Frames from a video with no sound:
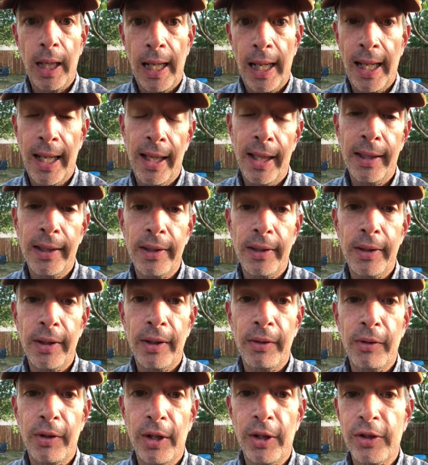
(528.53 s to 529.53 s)
And
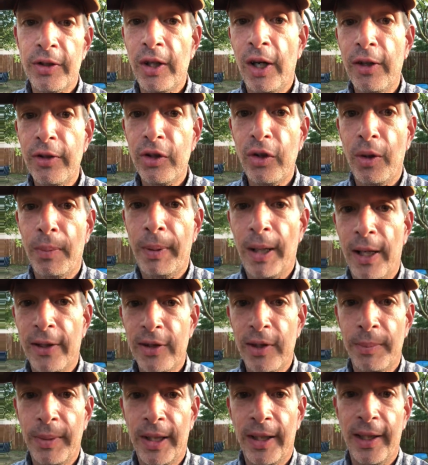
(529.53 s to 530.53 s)
there's also a
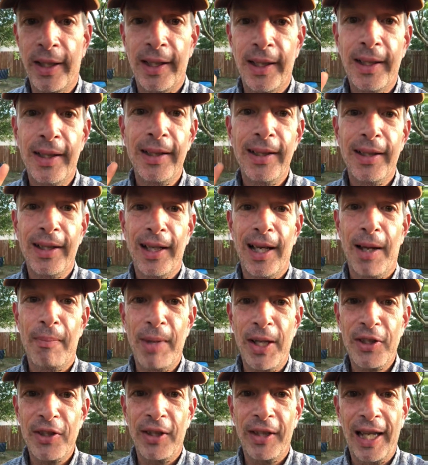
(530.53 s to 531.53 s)
possibility, I
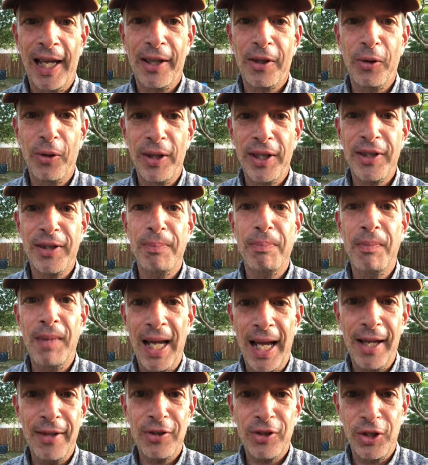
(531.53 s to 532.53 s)
mentioned that Chris
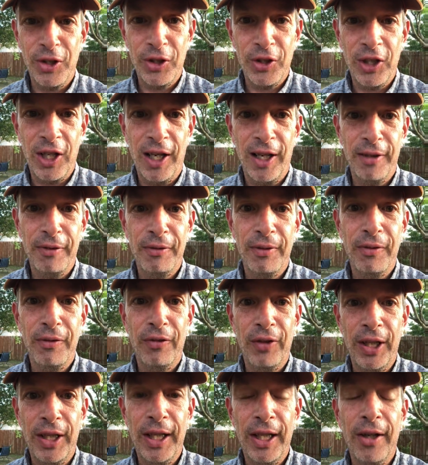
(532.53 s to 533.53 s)
Masterjohn
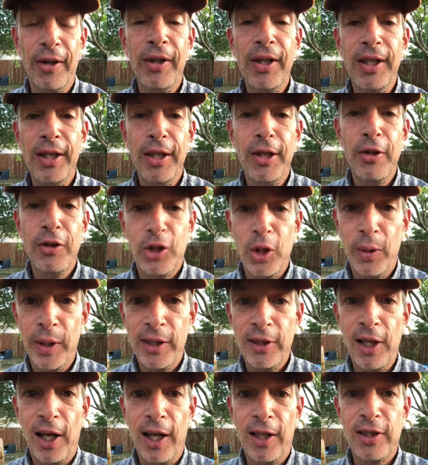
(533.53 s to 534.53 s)
video, so
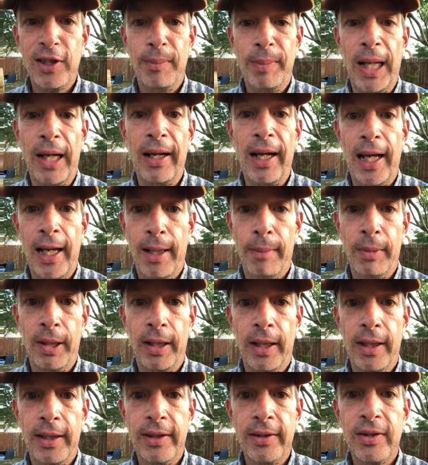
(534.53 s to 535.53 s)
it talks about
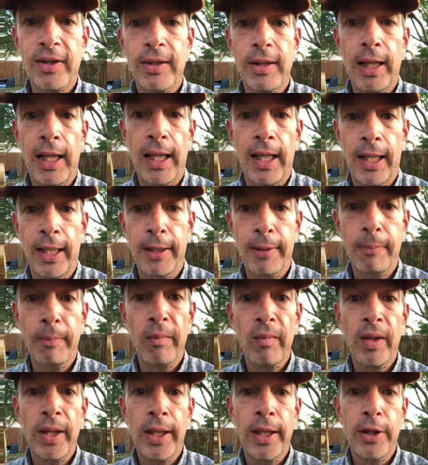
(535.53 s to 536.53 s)
amylase, and
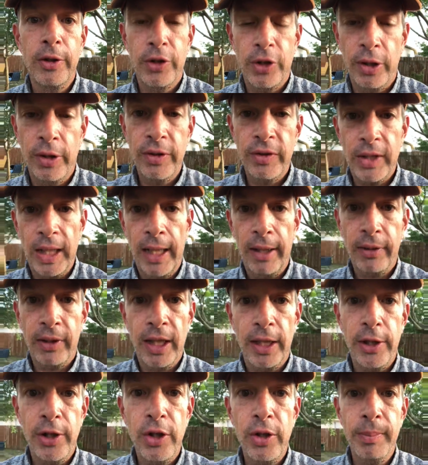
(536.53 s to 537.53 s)
turns out
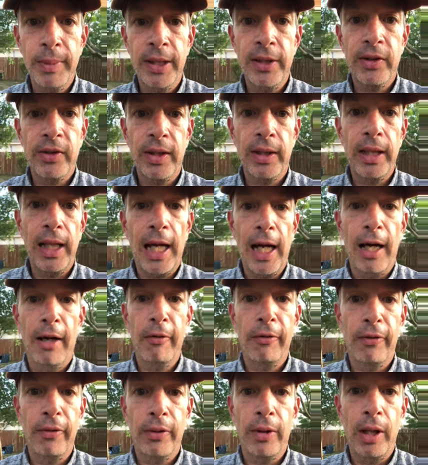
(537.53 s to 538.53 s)
that humans
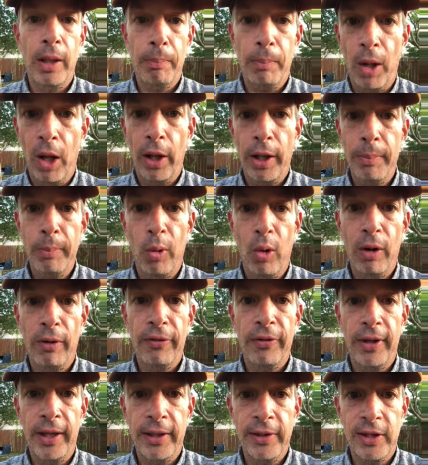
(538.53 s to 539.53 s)
have
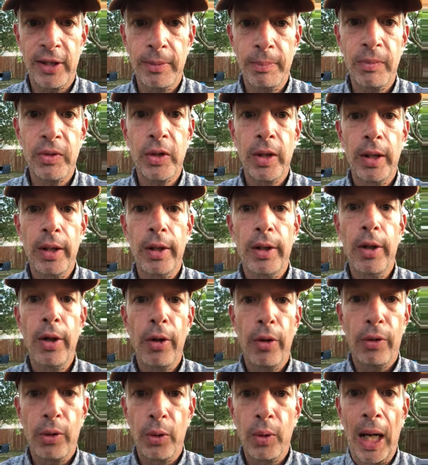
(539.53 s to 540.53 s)
polymorphisms
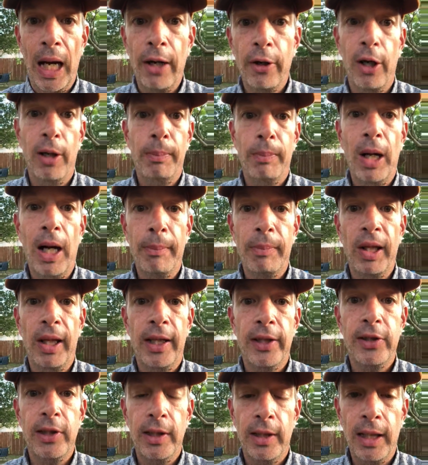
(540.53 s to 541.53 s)
throughout our
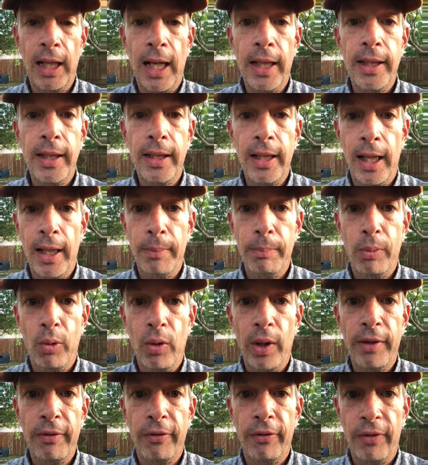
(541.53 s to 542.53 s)
population.
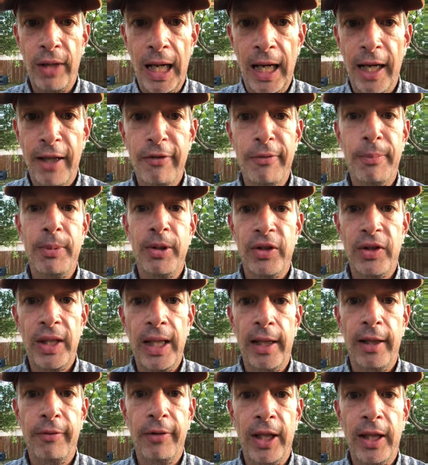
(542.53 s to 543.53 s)

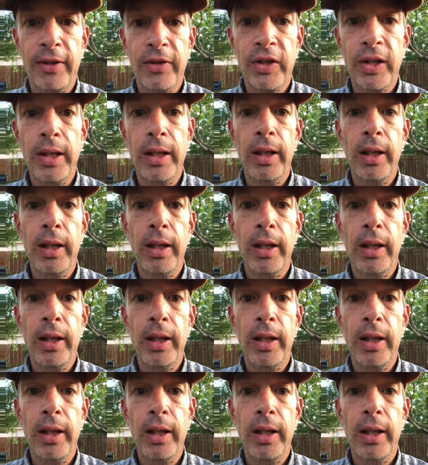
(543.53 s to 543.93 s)
99.5% of us,